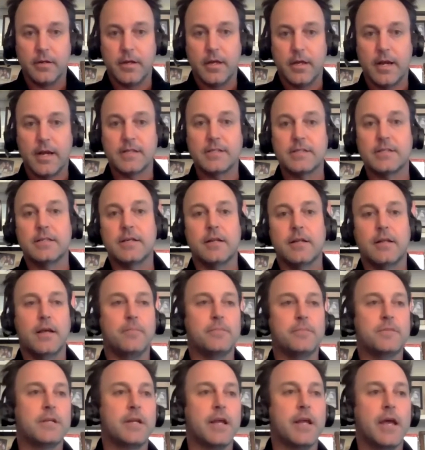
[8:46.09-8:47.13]
And I still
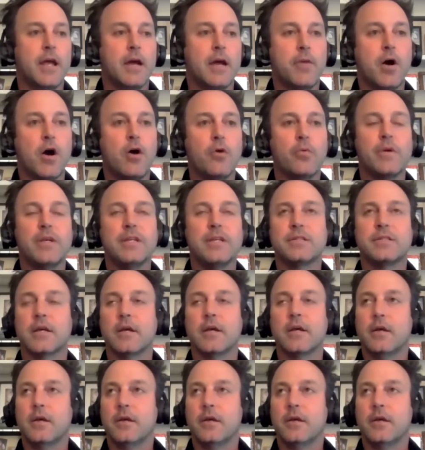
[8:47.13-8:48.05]
am today. I'm always